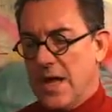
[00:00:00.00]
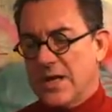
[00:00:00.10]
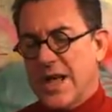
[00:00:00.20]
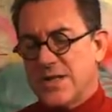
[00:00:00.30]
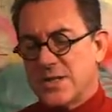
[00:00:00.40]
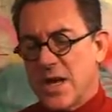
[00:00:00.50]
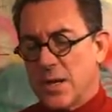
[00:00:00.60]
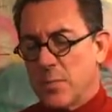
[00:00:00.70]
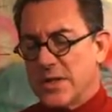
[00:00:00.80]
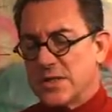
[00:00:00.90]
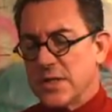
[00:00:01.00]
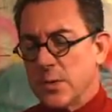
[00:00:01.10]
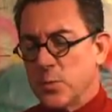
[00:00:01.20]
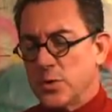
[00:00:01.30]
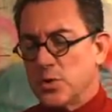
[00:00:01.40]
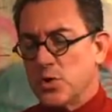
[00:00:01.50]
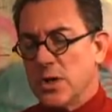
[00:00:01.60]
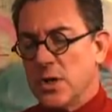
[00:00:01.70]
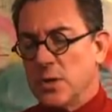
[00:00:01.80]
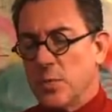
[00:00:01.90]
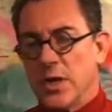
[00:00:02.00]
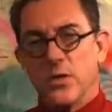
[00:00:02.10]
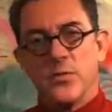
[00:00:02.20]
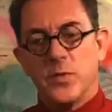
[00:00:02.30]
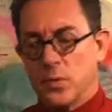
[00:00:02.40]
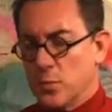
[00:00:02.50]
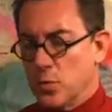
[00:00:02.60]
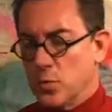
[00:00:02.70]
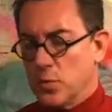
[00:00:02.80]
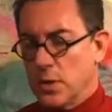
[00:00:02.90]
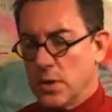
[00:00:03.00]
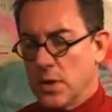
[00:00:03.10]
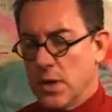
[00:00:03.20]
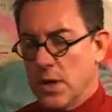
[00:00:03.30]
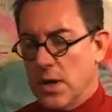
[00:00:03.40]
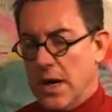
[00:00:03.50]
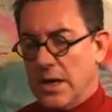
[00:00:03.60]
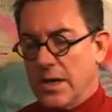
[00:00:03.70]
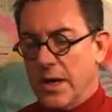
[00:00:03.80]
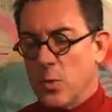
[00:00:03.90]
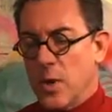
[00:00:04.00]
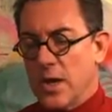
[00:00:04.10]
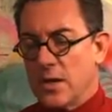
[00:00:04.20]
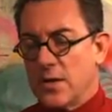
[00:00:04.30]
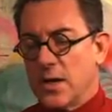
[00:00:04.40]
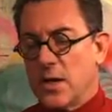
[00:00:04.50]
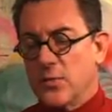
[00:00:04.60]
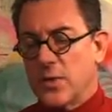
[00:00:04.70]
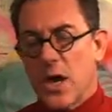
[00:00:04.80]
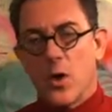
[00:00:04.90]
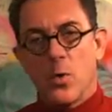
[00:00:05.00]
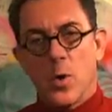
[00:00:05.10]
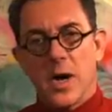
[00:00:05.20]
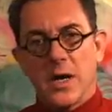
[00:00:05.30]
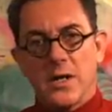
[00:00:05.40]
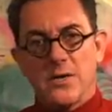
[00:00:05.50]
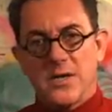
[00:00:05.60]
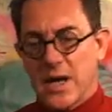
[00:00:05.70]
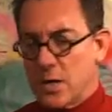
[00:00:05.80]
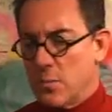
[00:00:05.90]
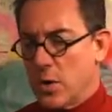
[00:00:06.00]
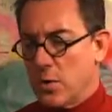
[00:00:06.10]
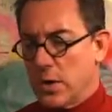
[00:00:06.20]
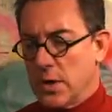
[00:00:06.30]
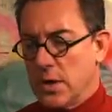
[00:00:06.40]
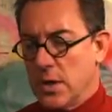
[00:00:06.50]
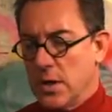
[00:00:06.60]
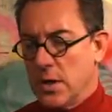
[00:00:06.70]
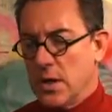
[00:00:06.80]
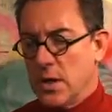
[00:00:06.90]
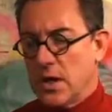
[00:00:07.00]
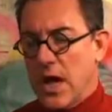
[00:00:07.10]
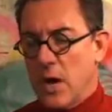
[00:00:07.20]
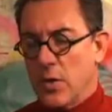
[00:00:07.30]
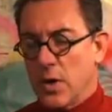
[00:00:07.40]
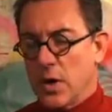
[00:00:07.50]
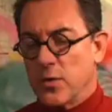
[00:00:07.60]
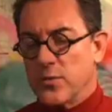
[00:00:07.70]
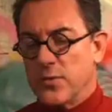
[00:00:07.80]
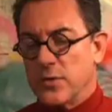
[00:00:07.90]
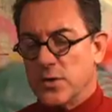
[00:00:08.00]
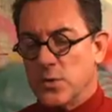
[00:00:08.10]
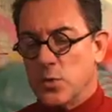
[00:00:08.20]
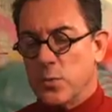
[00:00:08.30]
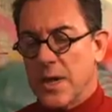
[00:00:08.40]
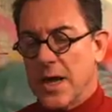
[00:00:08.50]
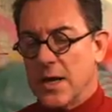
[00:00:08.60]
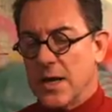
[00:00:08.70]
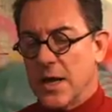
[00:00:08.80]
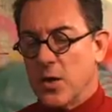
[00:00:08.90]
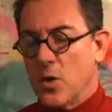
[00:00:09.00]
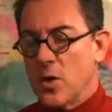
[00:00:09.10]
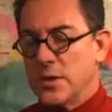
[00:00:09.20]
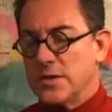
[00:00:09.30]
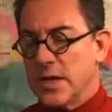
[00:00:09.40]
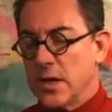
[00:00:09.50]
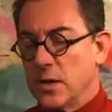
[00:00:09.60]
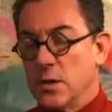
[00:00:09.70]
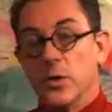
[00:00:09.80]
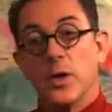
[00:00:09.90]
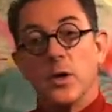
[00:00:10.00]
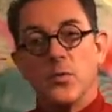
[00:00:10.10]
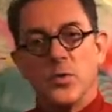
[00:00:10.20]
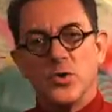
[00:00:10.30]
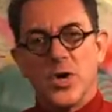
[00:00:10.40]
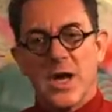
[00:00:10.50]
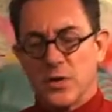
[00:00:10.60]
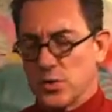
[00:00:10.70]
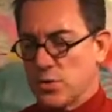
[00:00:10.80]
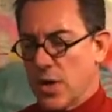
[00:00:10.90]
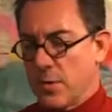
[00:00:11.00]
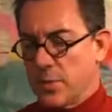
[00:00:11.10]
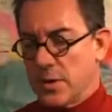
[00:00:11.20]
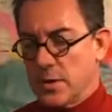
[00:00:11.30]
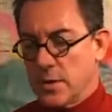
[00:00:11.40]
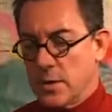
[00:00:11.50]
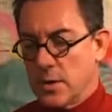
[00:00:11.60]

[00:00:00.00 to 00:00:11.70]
Last night my sleep was cheated by the full moon. I lay awake thinking of Kerouac and Dan Murray, Karen on a 52 panhead hardtail looking for Janis Joplin.